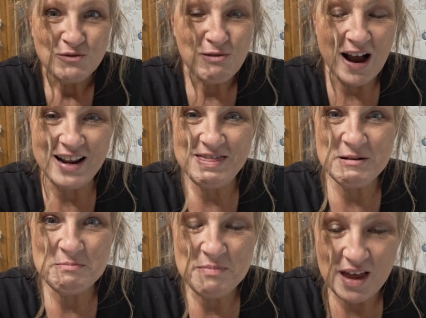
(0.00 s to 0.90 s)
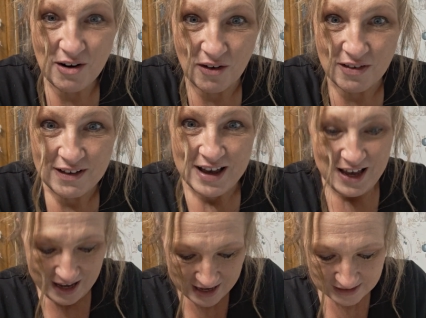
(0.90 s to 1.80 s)
right in the middle,
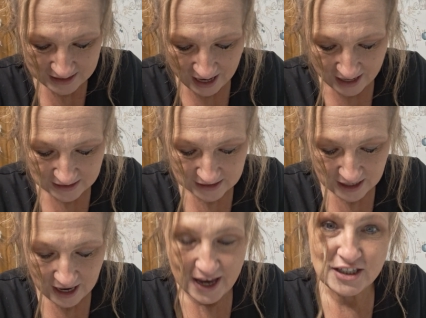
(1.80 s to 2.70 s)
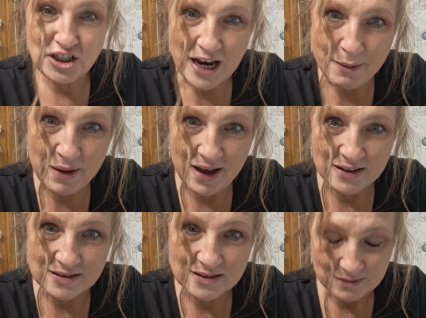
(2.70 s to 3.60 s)
it says, and
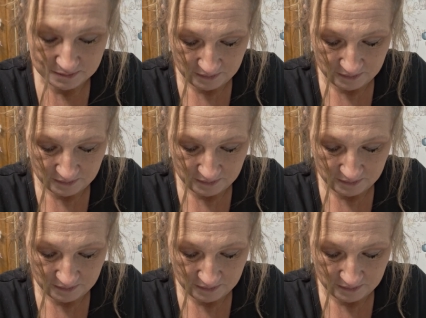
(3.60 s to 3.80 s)
Jabez.